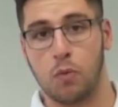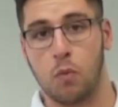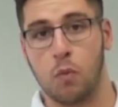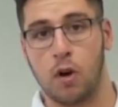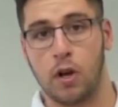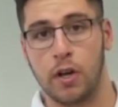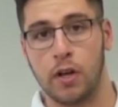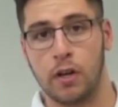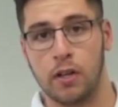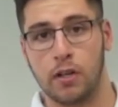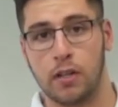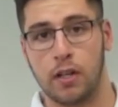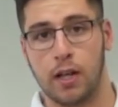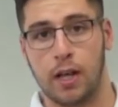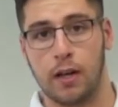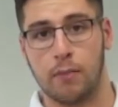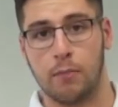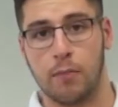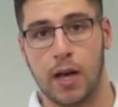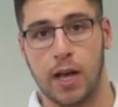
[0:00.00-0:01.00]
1
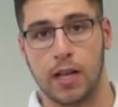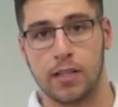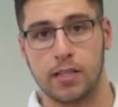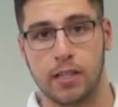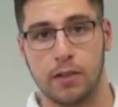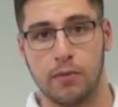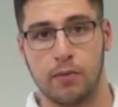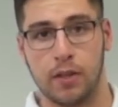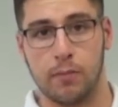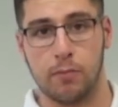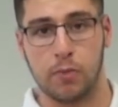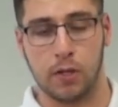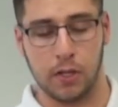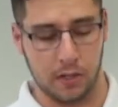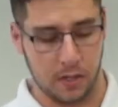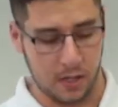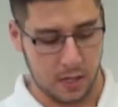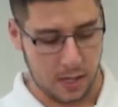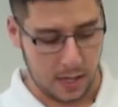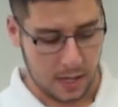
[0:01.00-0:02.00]
um, positive
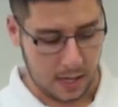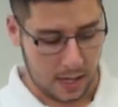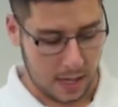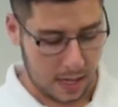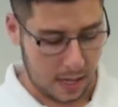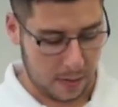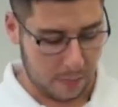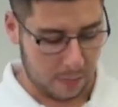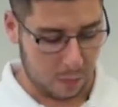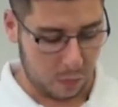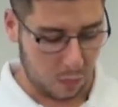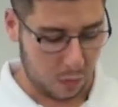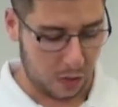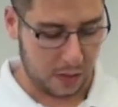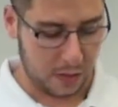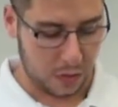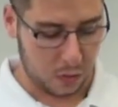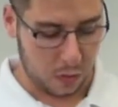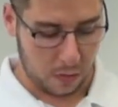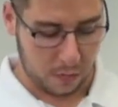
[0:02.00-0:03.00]
input um, where
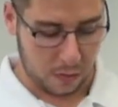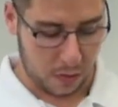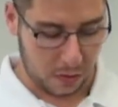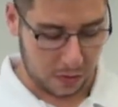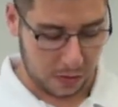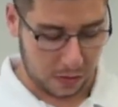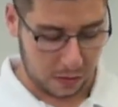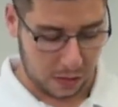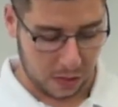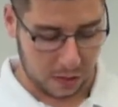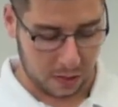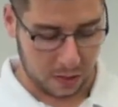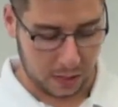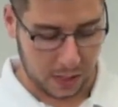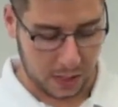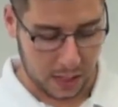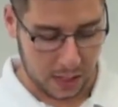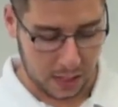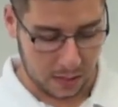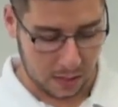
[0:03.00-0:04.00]
the 12 volts
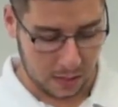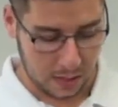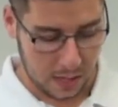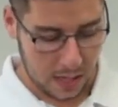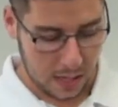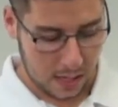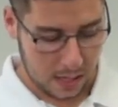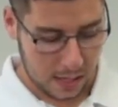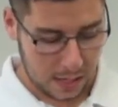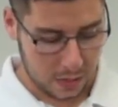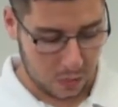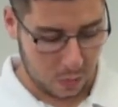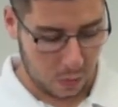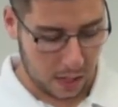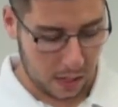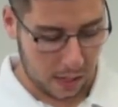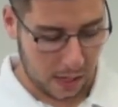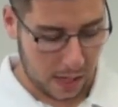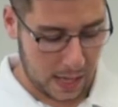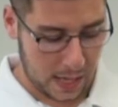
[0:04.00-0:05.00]
currently is, as
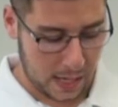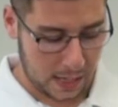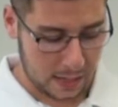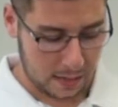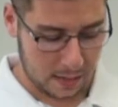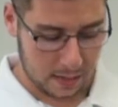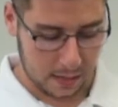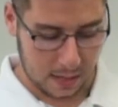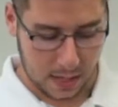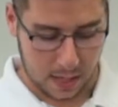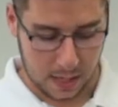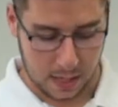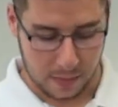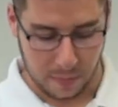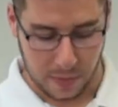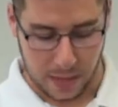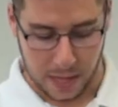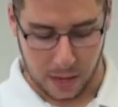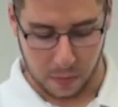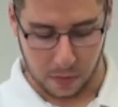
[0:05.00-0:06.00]
well as
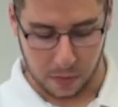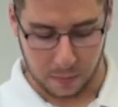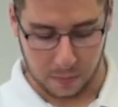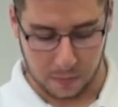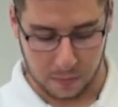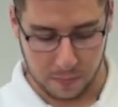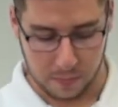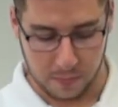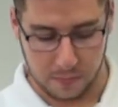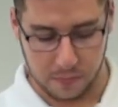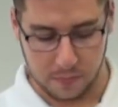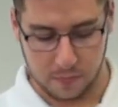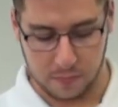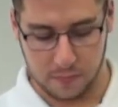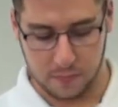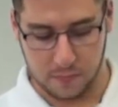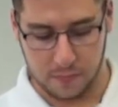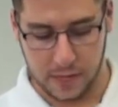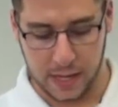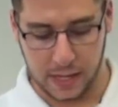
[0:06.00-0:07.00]
um, our
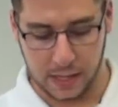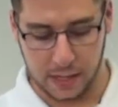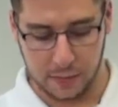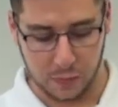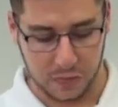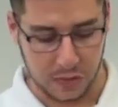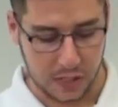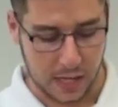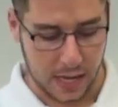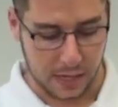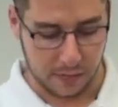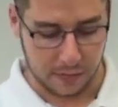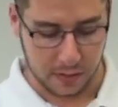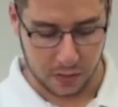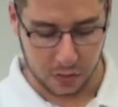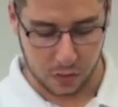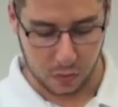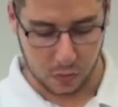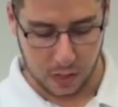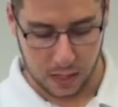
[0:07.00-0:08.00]
negative side of
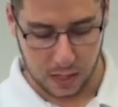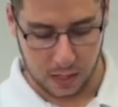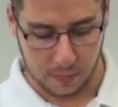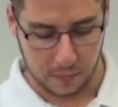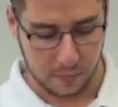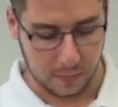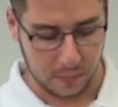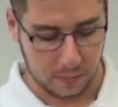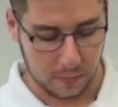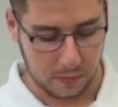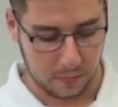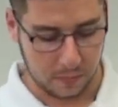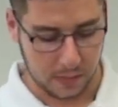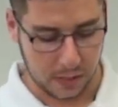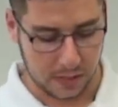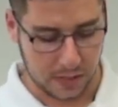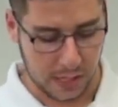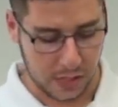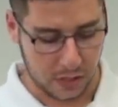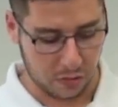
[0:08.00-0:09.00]
this um,
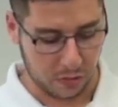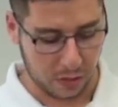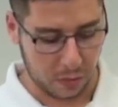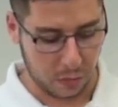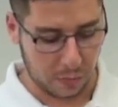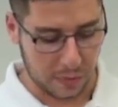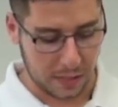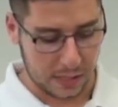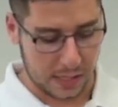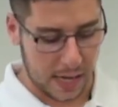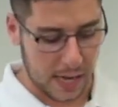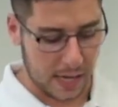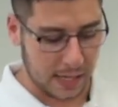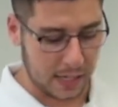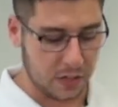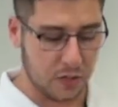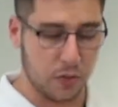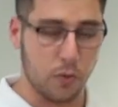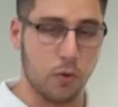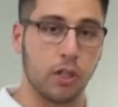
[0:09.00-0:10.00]
accessory will be tied
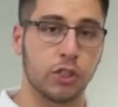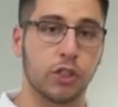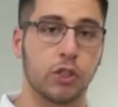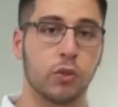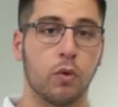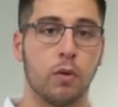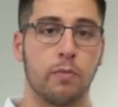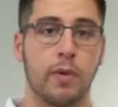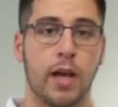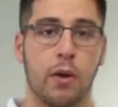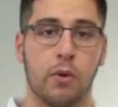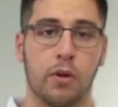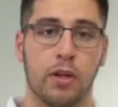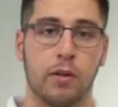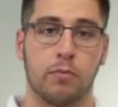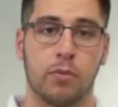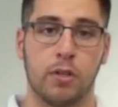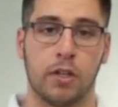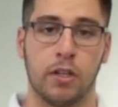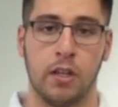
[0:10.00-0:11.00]
into our shore power
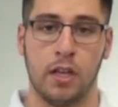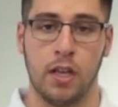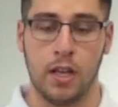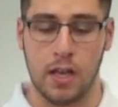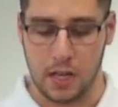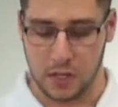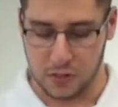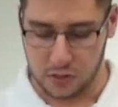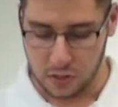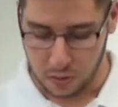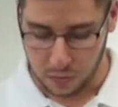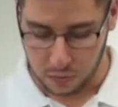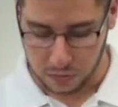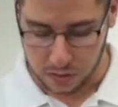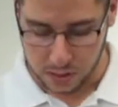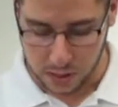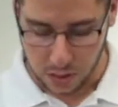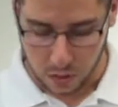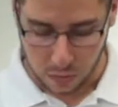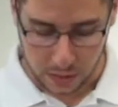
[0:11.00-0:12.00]
input. So
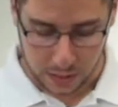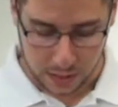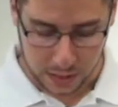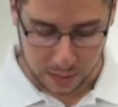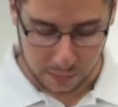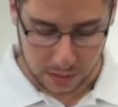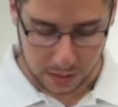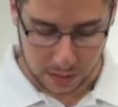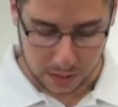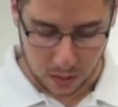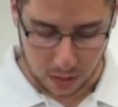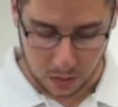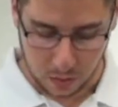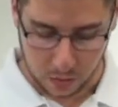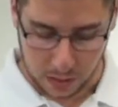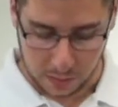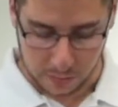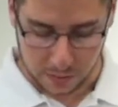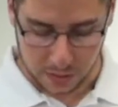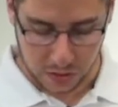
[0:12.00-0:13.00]
to go in, I'm going to go
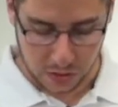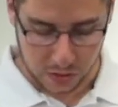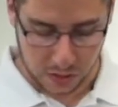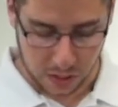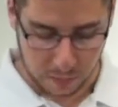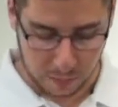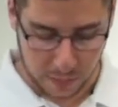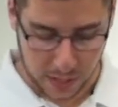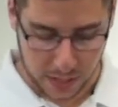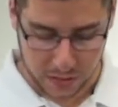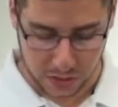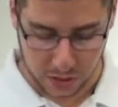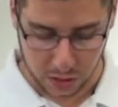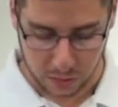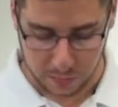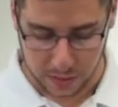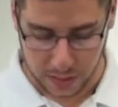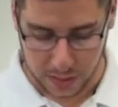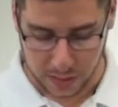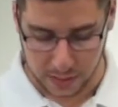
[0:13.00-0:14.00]
and I'm going to start by
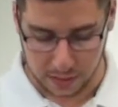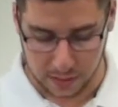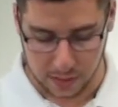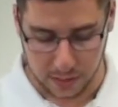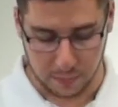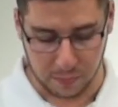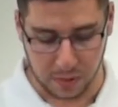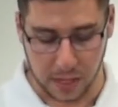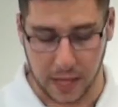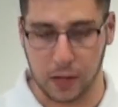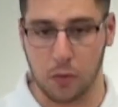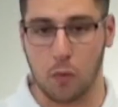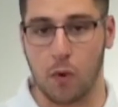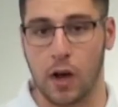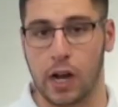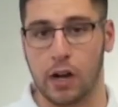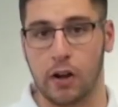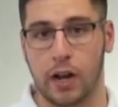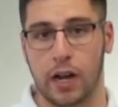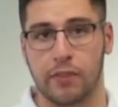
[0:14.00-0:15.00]
terminating the black
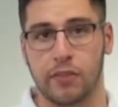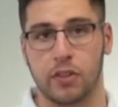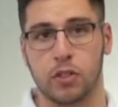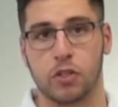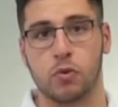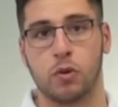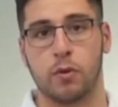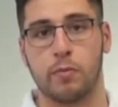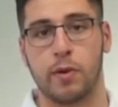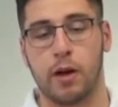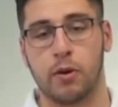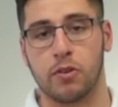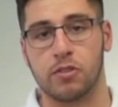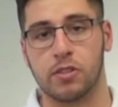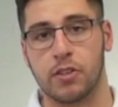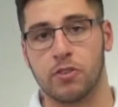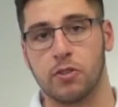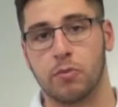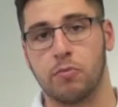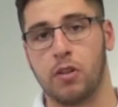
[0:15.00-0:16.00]
wire out of the shore power
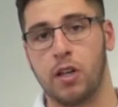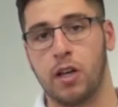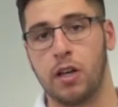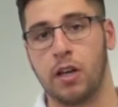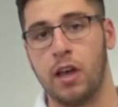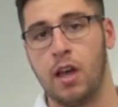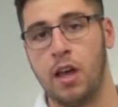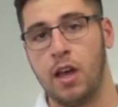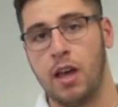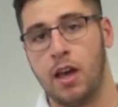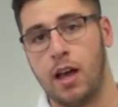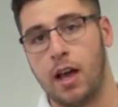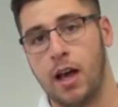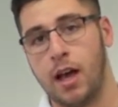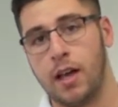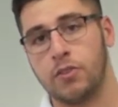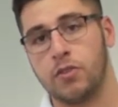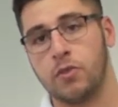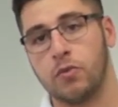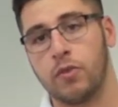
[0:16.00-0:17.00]
sensor plug
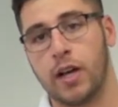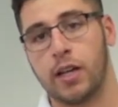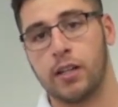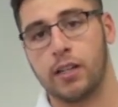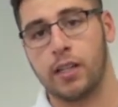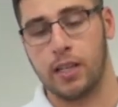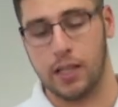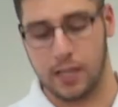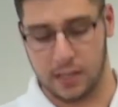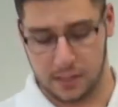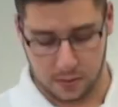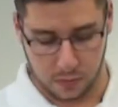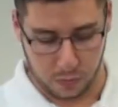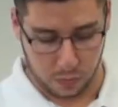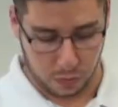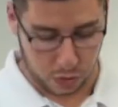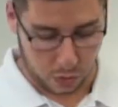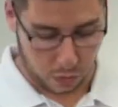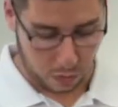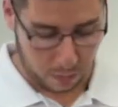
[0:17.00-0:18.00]
uh, directly into
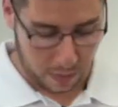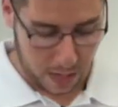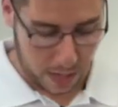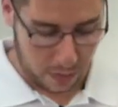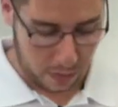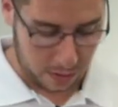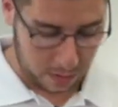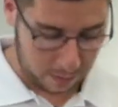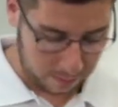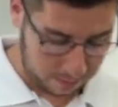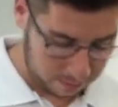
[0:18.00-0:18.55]
shore power.